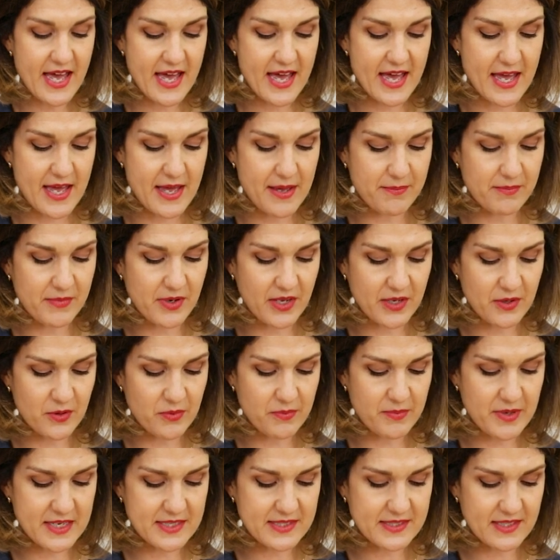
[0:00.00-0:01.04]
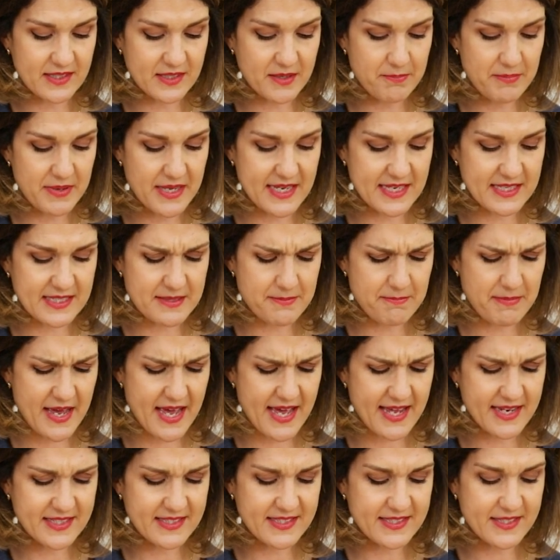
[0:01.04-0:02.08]
like almost like a Peter
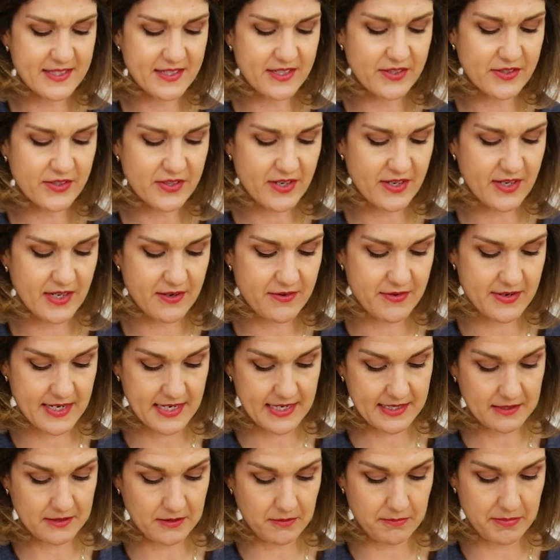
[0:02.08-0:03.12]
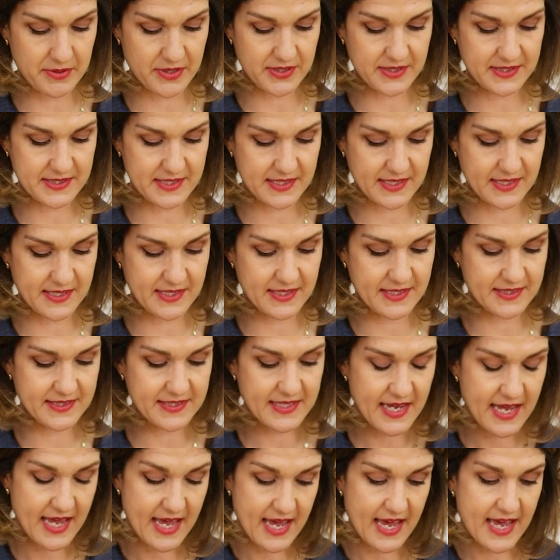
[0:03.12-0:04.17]
Pan style collar, and little buttons,